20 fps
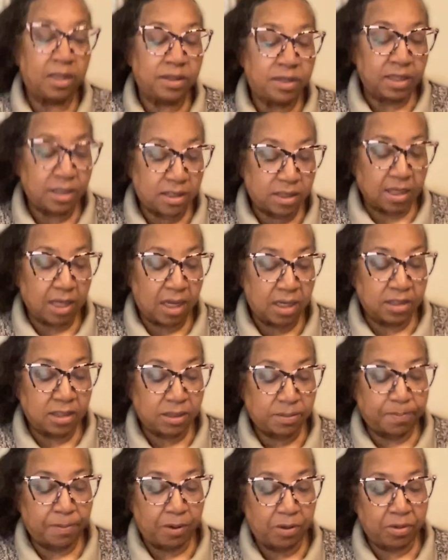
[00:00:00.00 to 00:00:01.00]
This
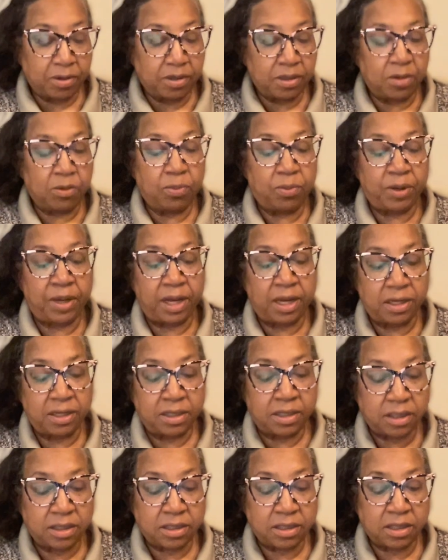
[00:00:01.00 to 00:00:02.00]
unspoken
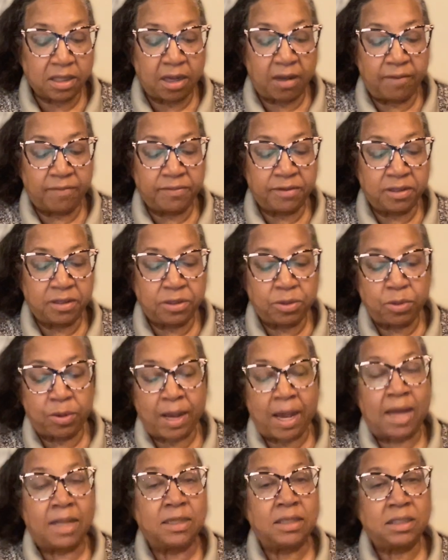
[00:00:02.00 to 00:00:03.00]
awareness of the
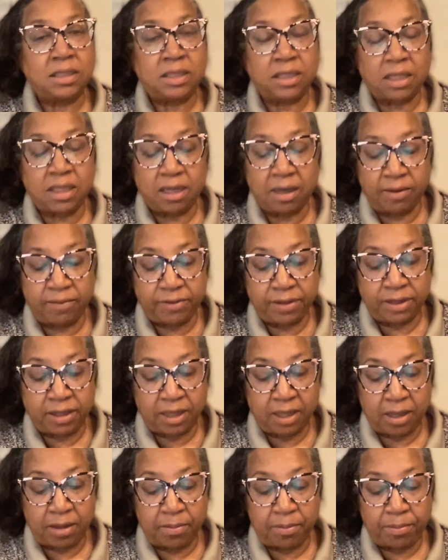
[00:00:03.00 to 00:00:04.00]
duality of the
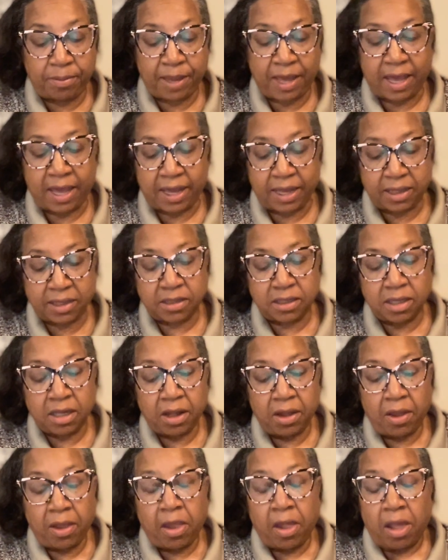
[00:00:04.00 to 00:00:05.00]
impact
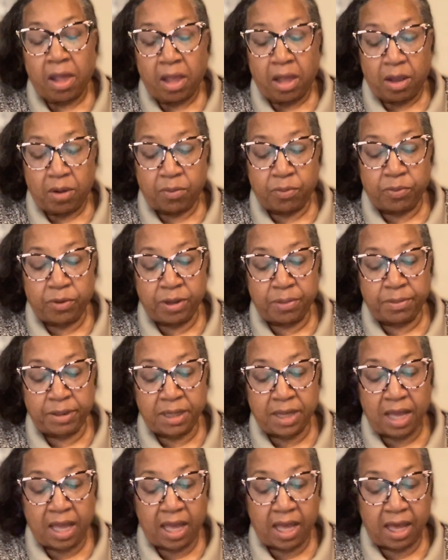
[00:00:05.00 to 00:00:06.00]
women
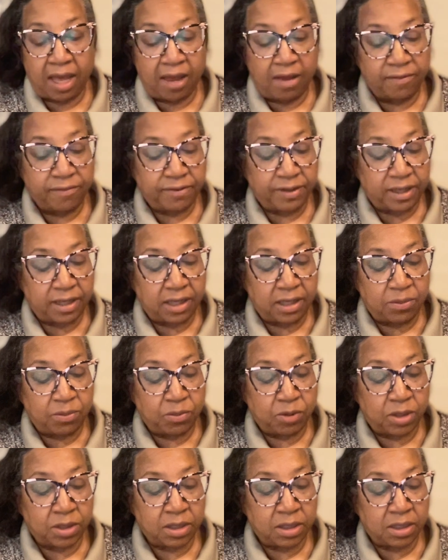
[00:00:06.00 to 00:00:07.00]
have in
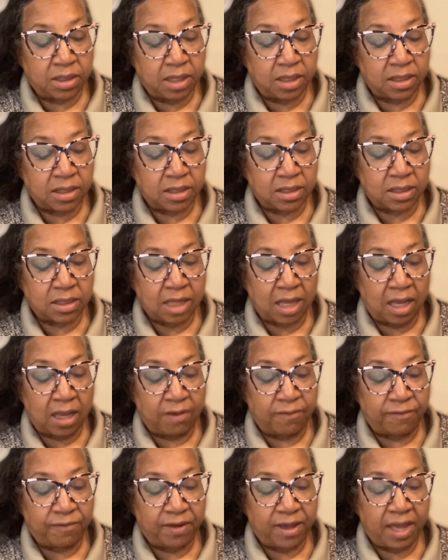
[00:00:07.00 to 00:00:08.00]
one another's
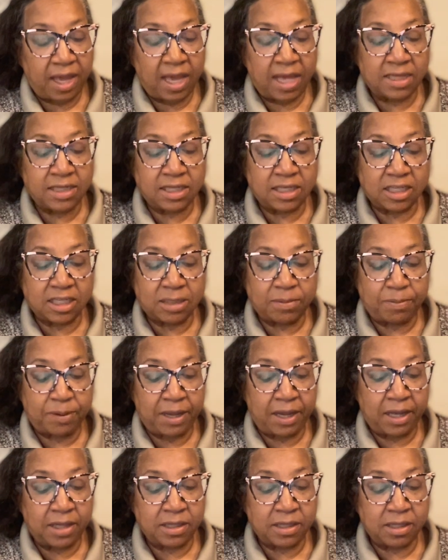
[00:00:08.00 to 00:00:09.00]
life has
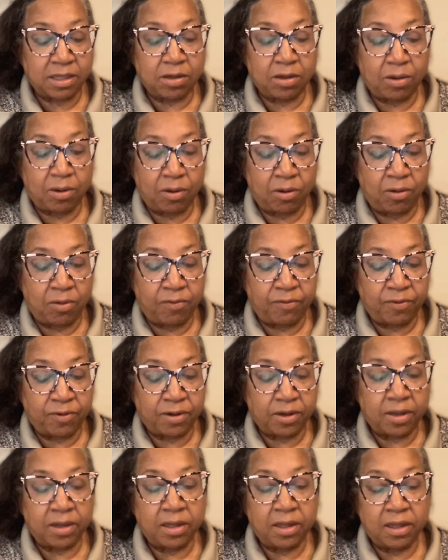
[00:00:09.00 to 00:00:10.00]
expanded
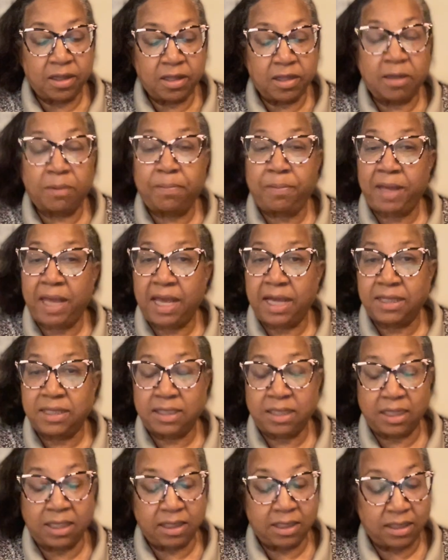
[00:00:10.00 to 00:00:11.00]
over the
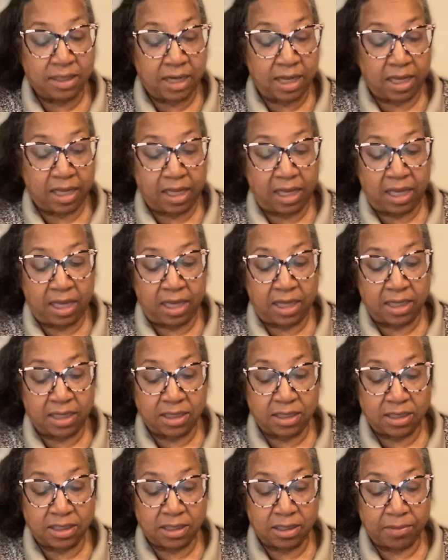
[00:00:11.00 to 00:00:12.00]
passing
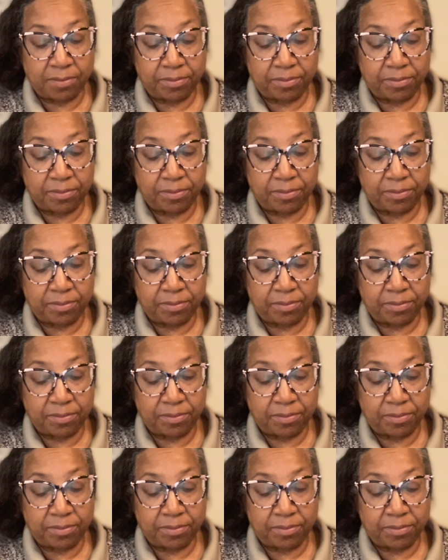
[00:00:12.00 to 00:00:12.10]
decades.